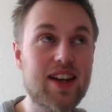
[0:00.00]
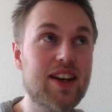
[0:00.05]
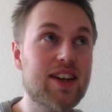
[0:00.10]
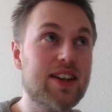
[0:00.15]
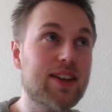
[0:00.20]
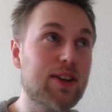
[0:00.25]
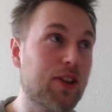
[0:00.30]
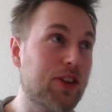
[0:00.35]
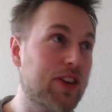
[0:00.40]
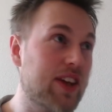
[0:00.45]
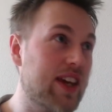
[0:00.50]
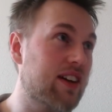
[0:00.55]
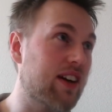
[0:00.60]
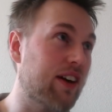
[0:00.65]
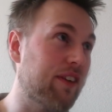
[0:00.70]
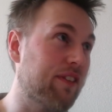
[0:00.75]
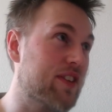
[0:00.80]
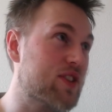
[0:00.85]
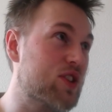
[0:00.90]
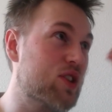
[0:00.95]
You'll think
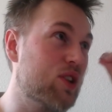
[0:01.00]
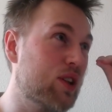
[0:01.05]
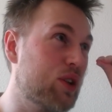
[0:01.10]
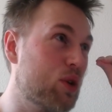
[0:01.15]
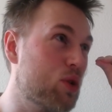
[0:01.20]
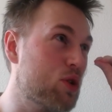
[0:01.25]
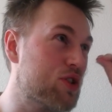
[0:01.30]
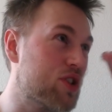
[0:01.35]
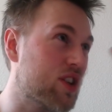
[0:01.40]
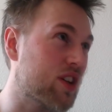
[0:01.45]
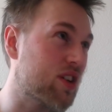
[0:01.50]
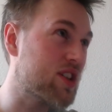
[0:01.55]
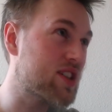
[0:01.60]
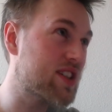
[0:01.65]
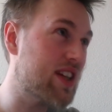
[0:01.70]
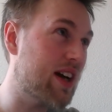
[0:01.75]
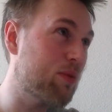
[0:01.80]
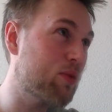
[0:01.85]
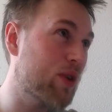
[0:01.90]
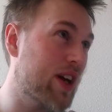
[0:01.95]
of a solution or
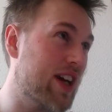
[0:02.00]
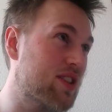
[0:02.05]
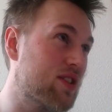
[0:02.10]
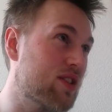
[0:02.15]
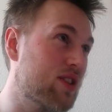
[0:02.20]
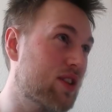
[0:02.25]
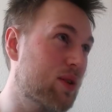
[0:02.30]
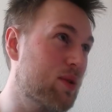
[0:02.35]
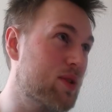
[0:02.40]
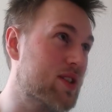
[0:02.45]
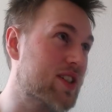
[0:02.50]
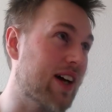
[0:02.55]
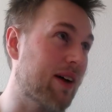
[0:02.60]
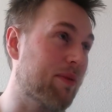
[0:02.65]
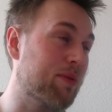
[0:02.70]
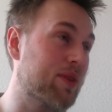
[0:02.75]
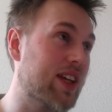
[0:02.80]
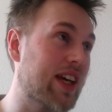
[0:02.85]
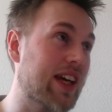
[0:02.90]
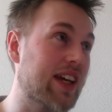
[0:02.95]
some way to do
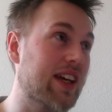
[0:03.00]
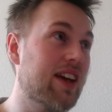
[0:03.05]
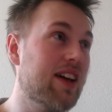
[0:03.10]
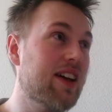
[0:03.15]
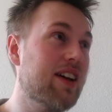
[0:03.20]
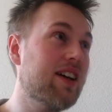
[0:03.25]
something